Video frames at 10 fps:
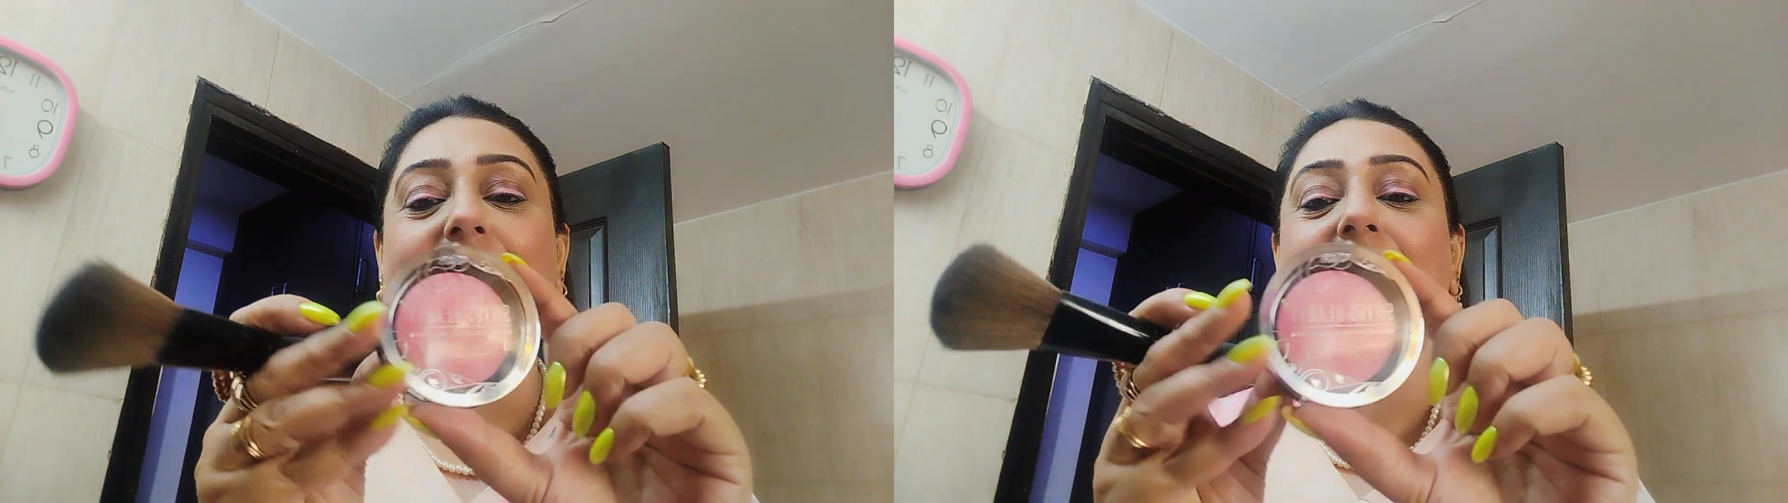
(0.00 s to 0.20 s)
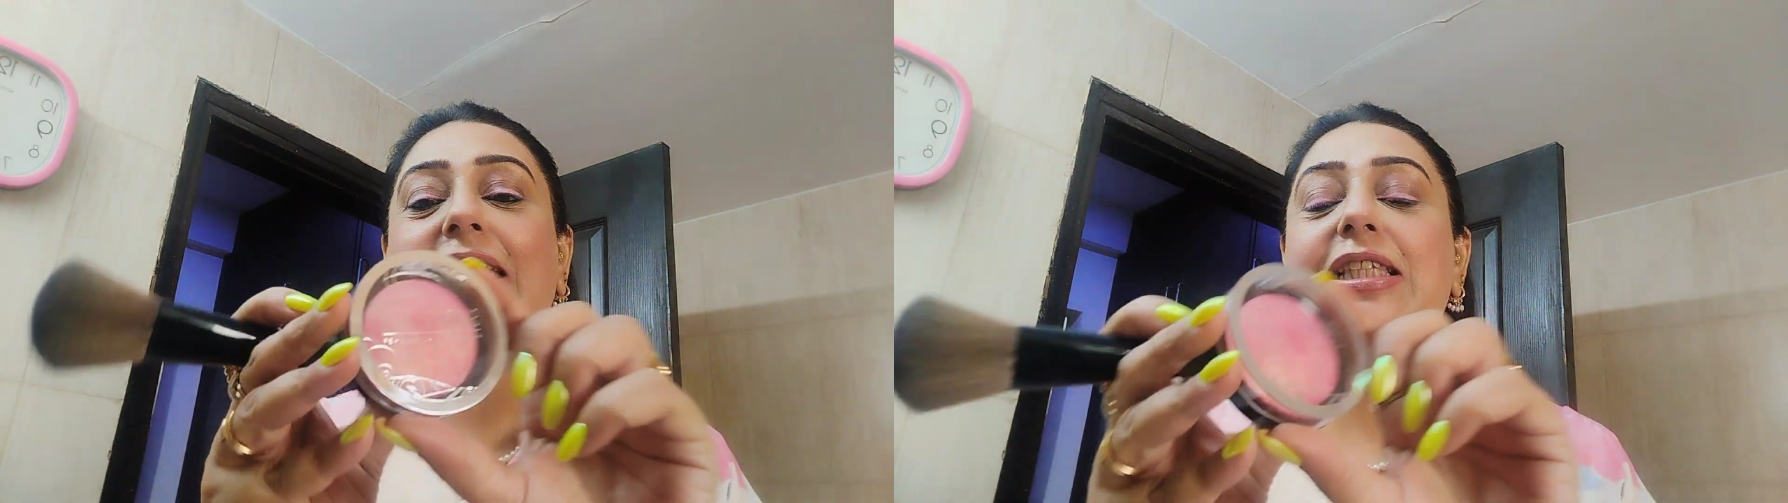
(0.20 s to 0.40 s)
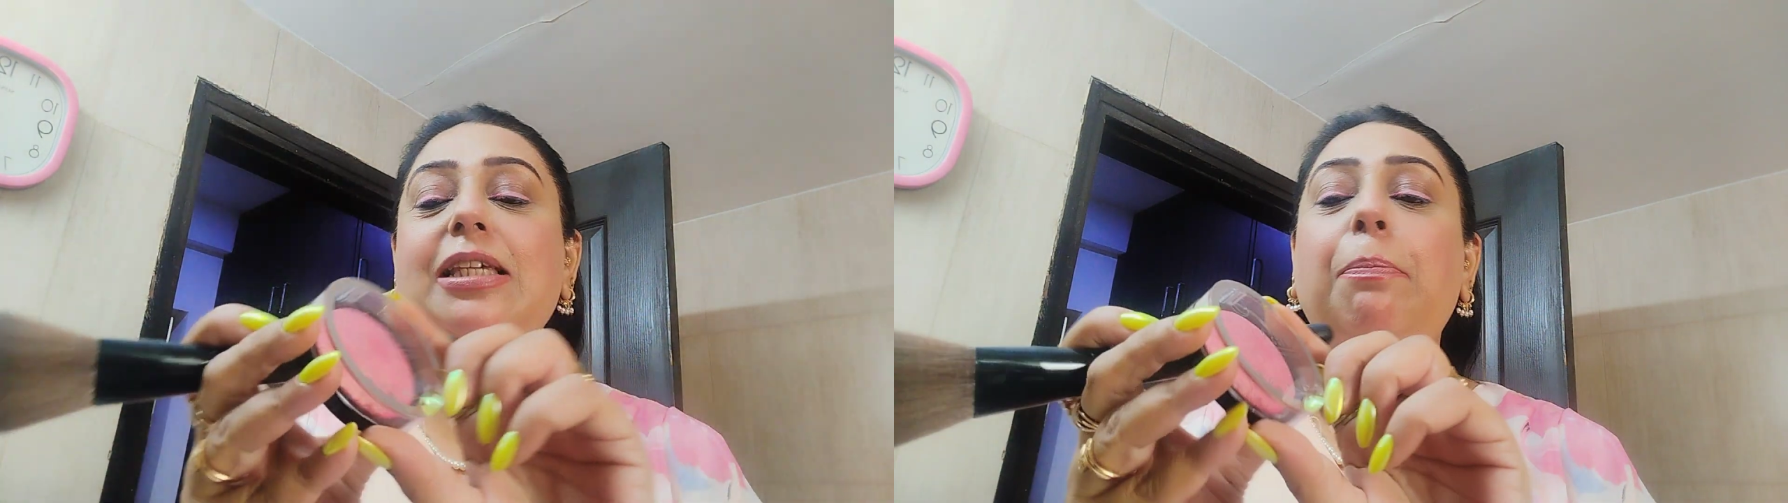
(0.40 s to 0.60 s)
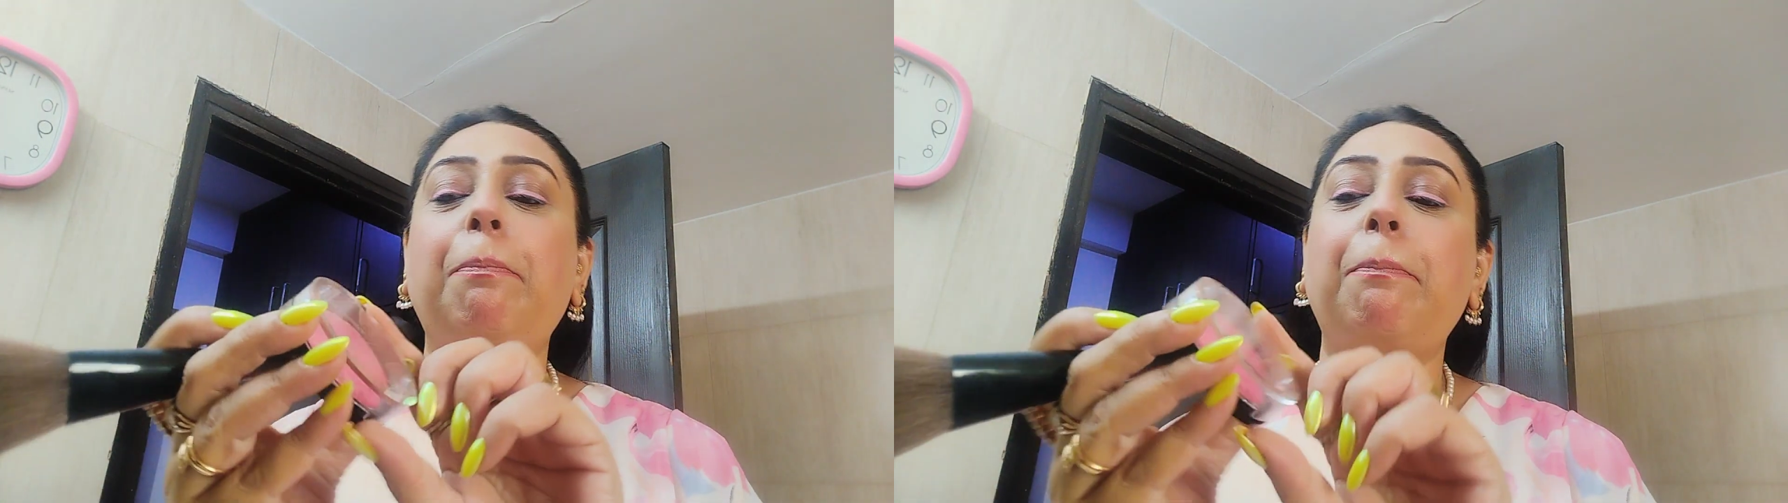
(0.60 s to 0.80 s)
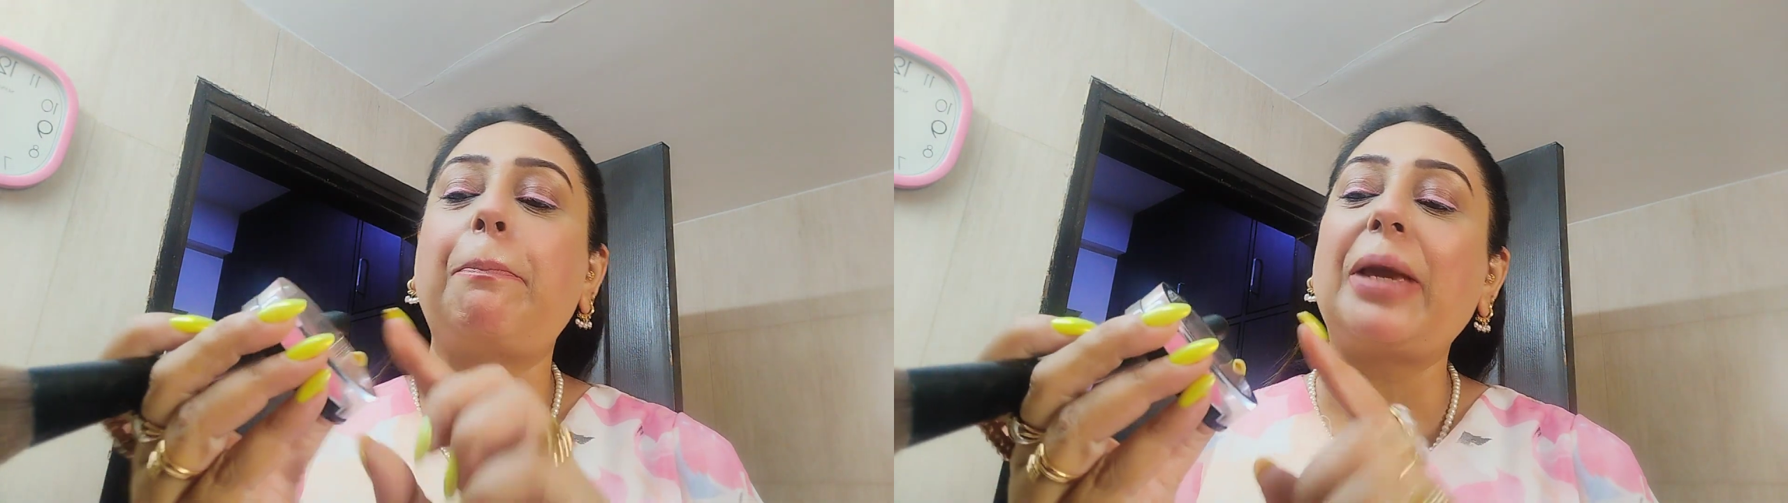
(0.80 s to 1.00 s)
It's a
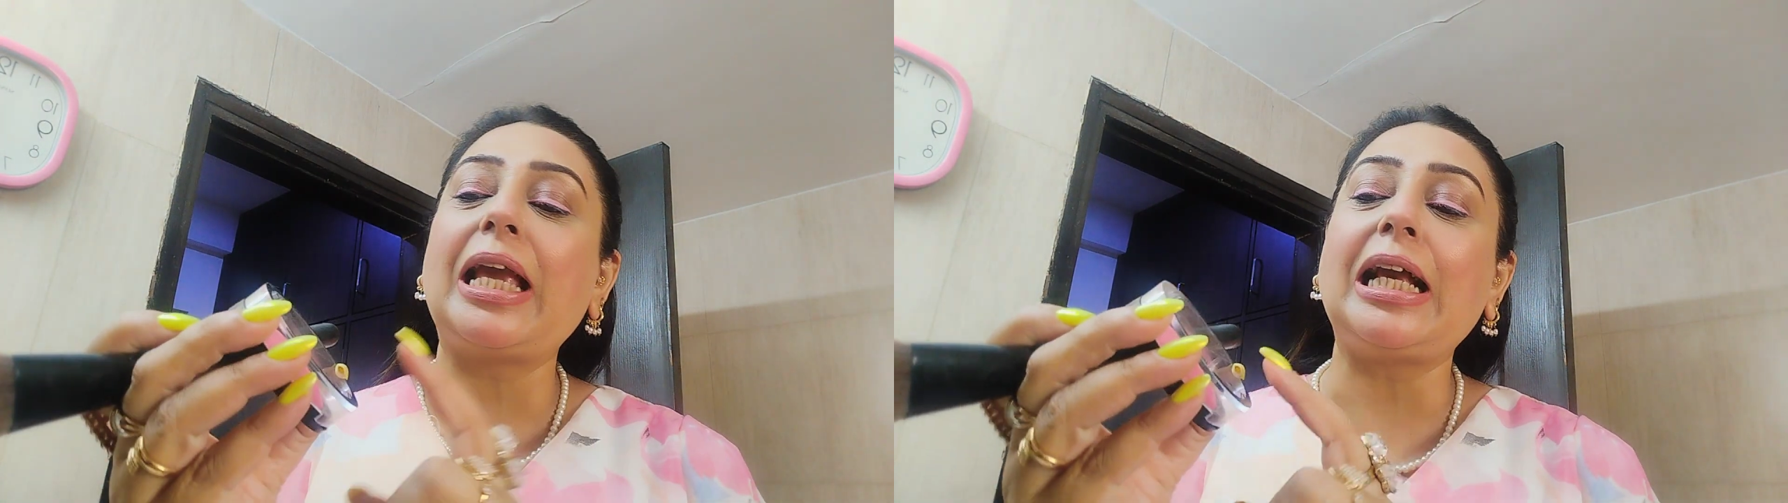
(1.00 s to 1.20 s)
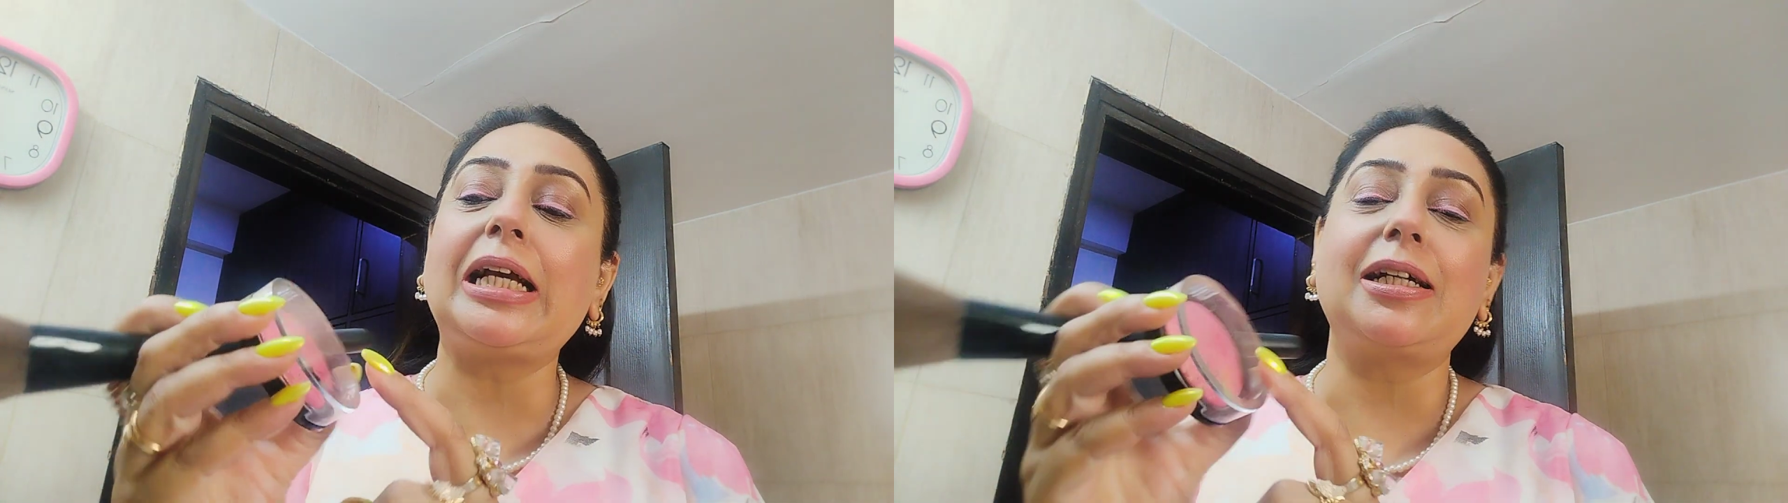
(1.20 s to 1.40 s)
pink.